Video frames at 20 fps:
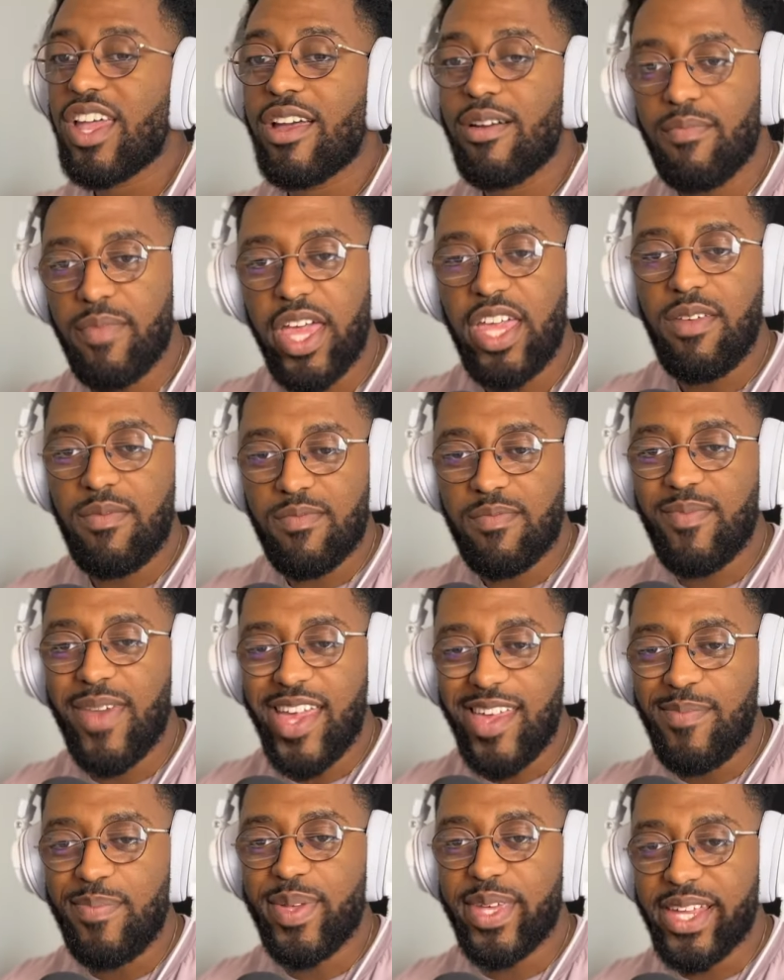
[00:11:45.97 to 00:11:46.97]

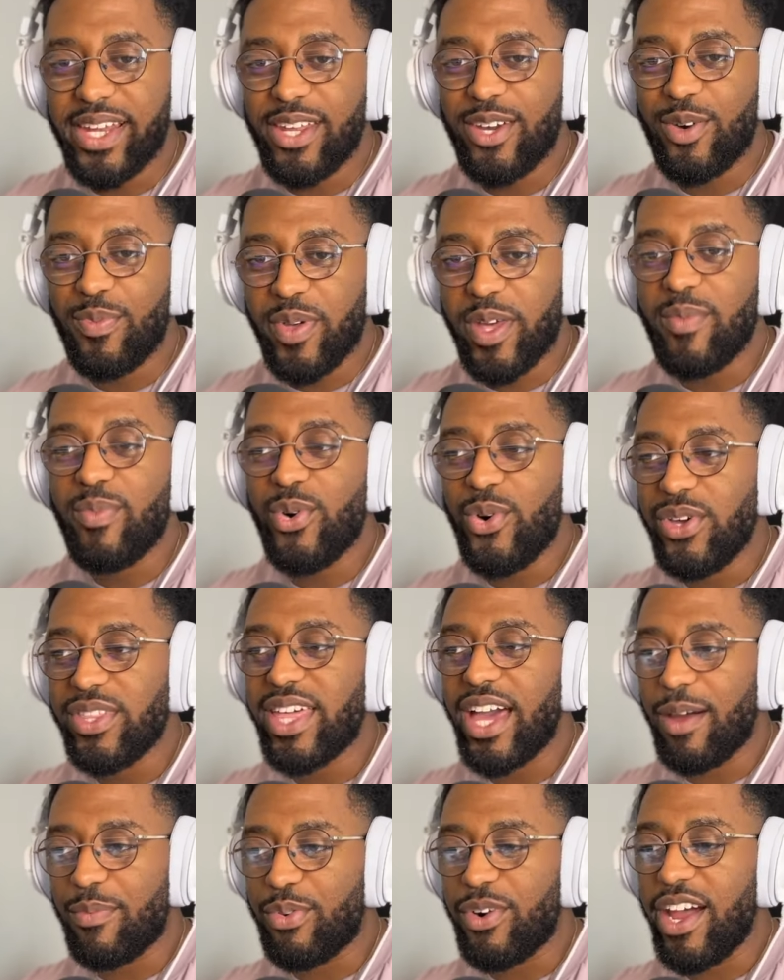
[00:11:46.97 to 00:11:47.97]
Maybe a little bit more
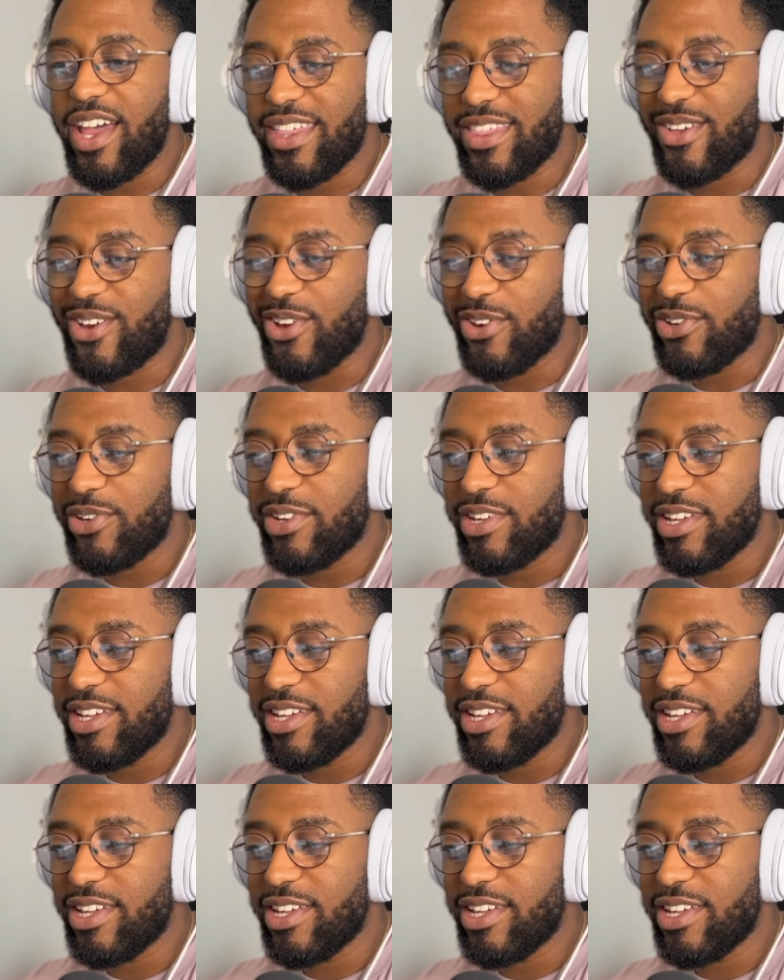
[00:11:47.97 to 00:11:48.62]
that bright though,